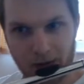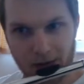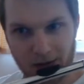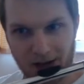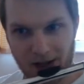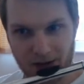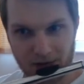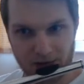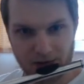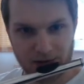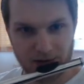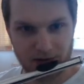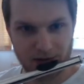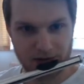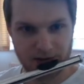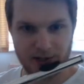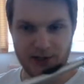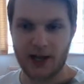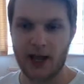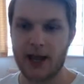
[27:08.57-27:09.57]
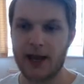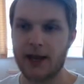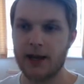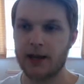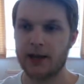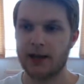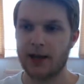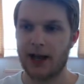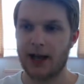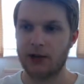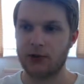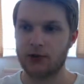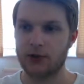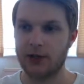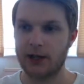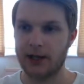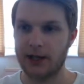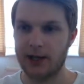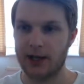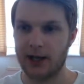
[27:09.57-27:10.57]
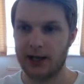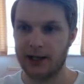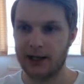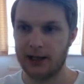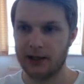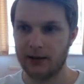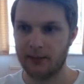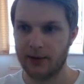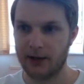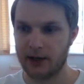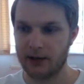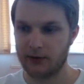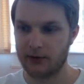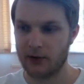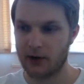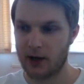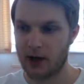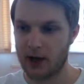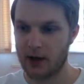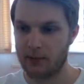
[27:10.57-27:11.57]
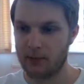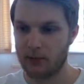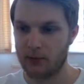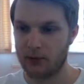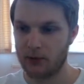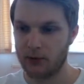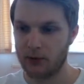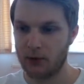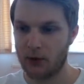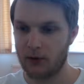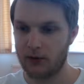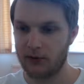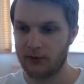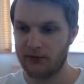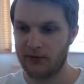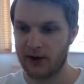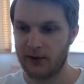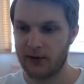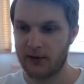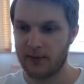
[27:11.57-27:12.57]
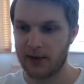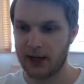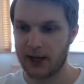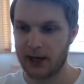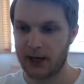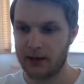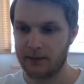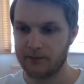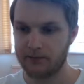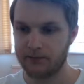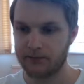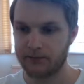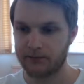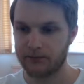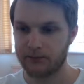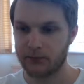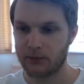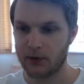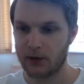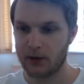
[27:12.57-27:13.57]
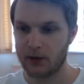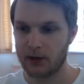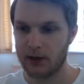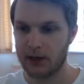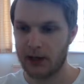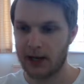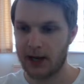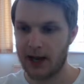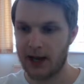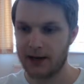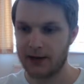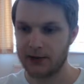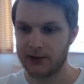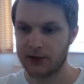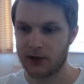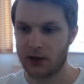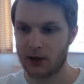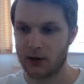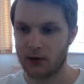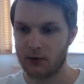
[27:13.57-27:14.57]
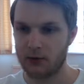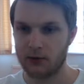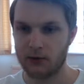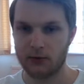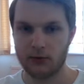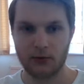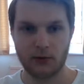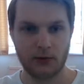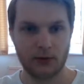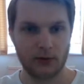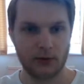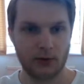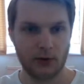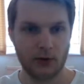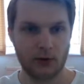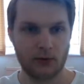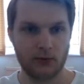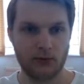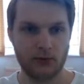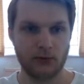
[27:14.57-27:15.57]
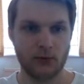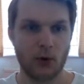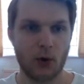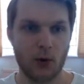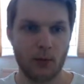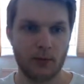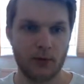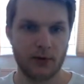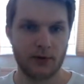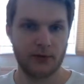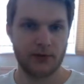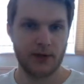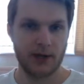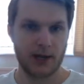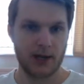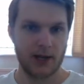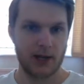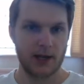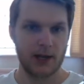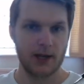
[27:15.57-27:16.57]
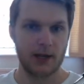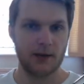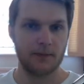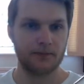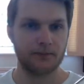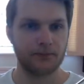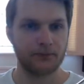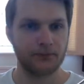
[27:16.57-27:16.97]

let's take actually a little bit, not the very beginning. Let us go from the